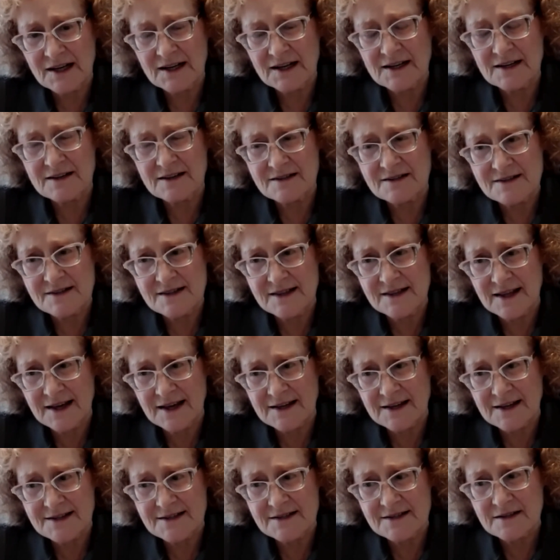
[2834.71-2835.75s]
is
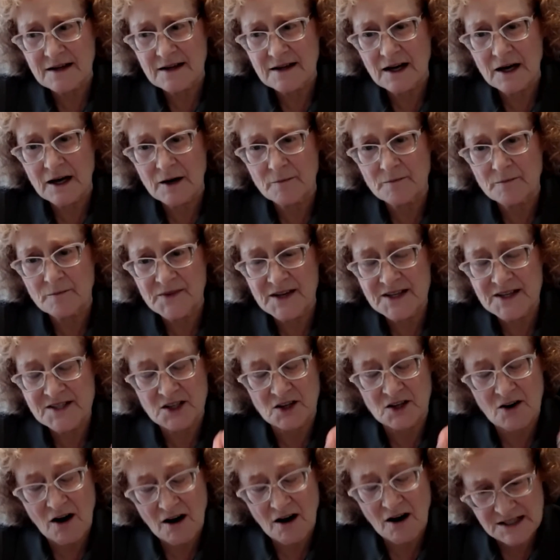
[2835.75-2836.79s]
the
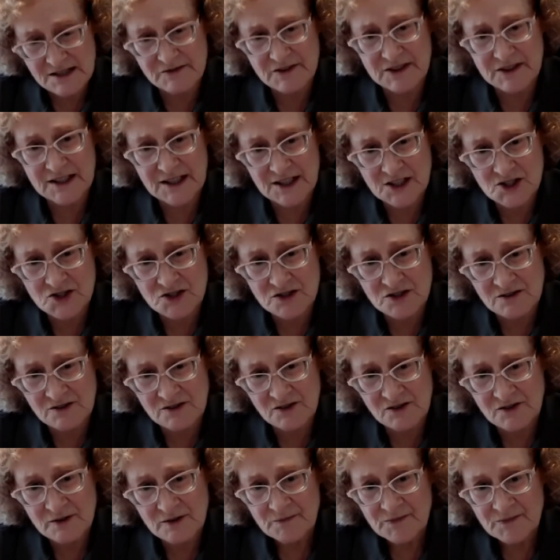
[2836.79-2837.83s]
cost of
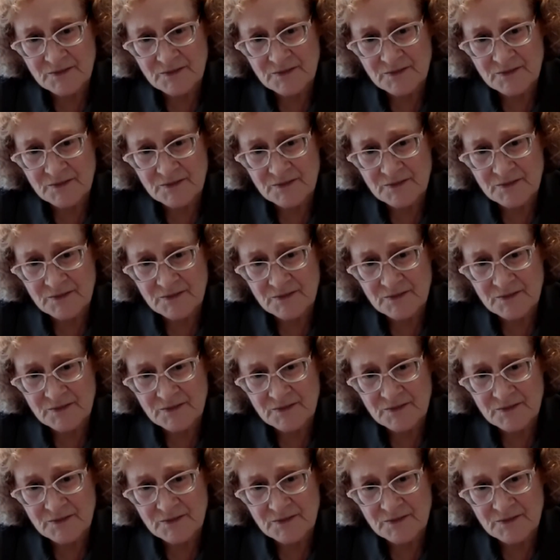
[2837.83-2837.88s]
elections,